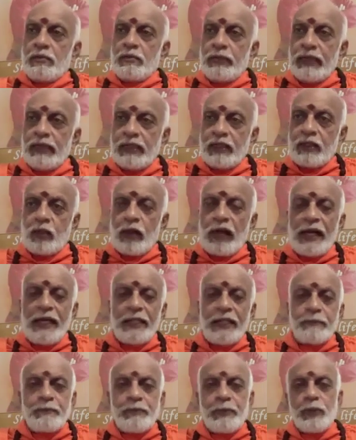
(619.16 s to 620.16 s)
be
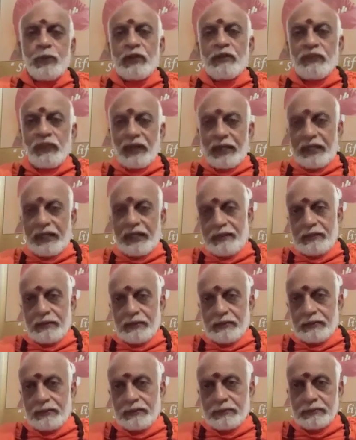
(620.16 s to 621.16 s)
quite purified.
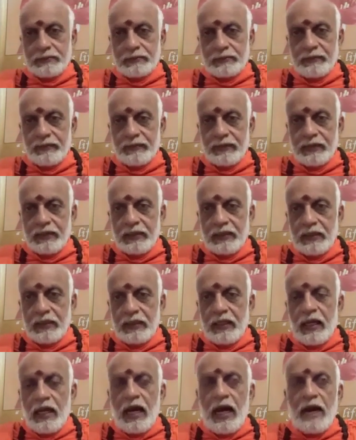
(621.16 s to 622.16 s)

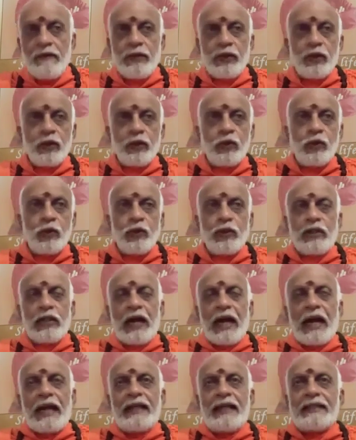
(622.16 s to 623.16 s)
Our
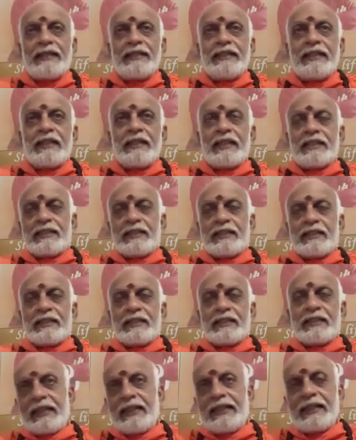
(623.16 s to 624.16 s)
own ideas
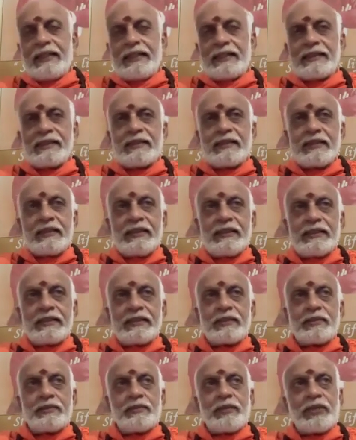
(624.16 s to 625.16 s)
and
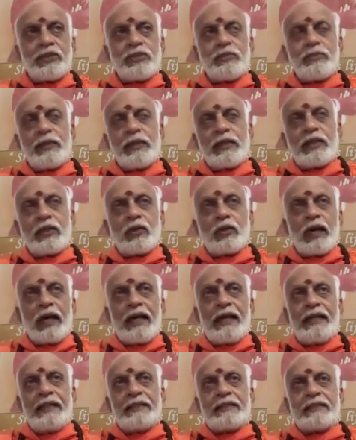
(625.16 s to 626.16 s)
tendencies must be
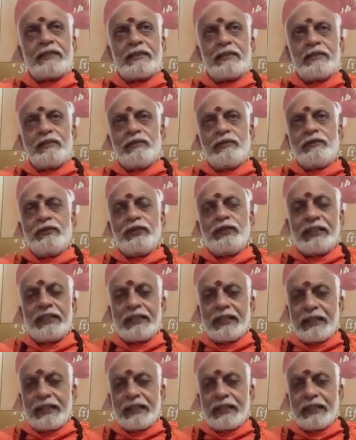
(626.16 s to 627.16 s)
quite
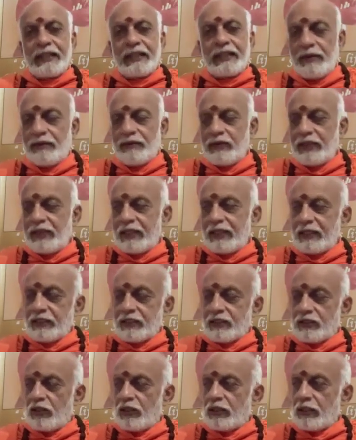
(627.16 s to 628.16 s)
weakened. I mean, weakened
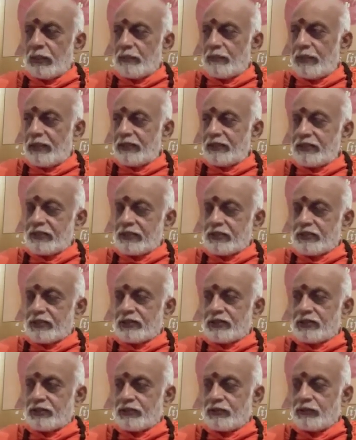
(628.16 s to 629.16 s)
is not the
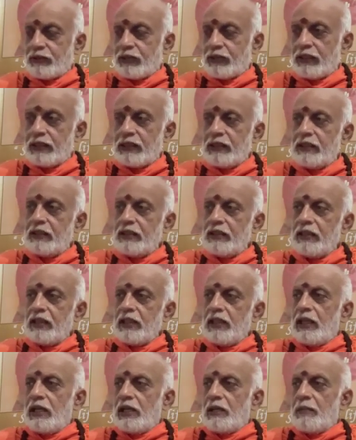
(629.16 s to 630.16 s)
best word,
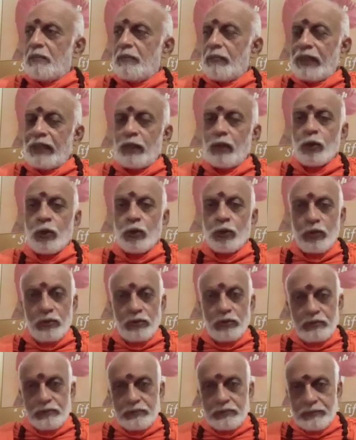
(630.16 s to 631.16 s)

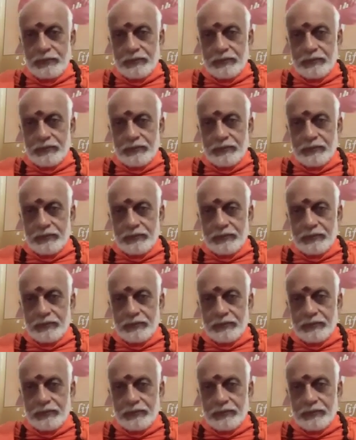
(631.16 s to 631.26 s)
mellowed.